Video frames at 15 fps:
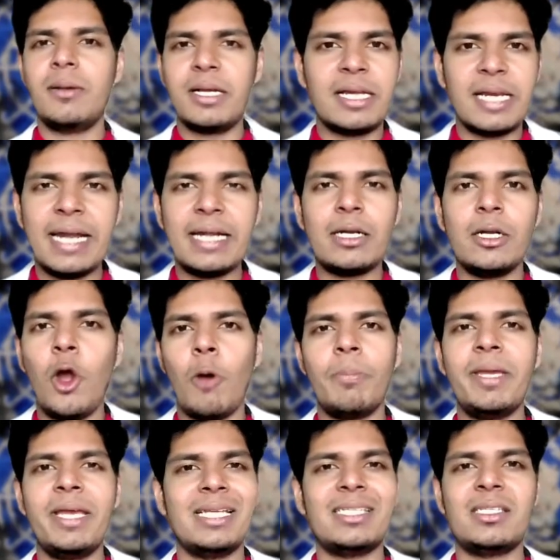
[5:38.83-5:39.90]
great
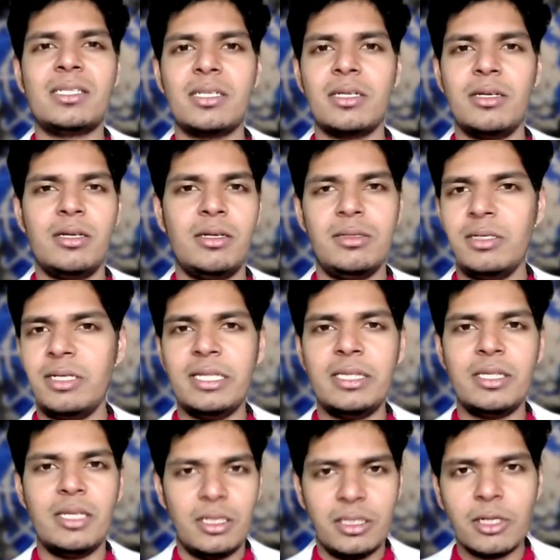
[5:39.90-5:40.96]
lobbyist
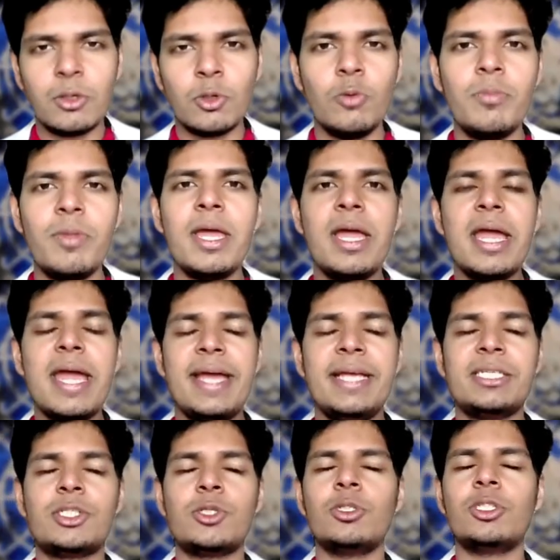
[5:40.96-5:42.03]
in the room
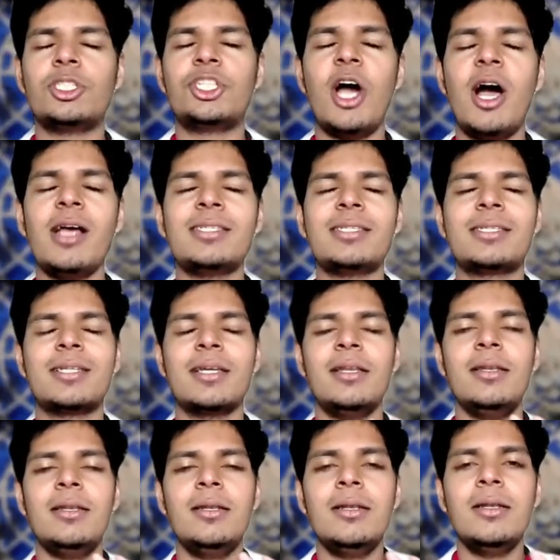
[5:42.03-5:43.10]
is to just
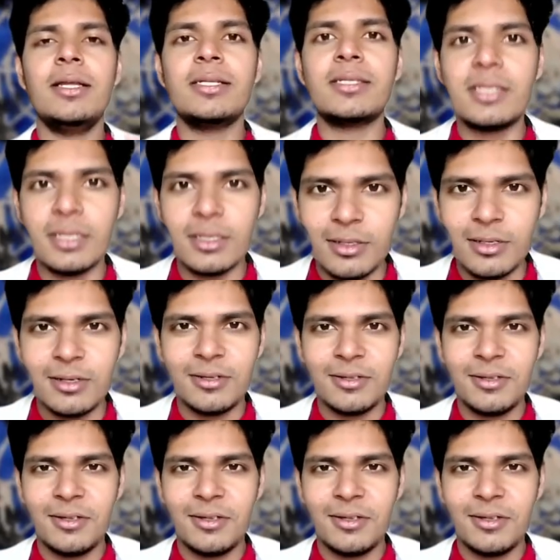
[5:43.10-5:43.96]
listen.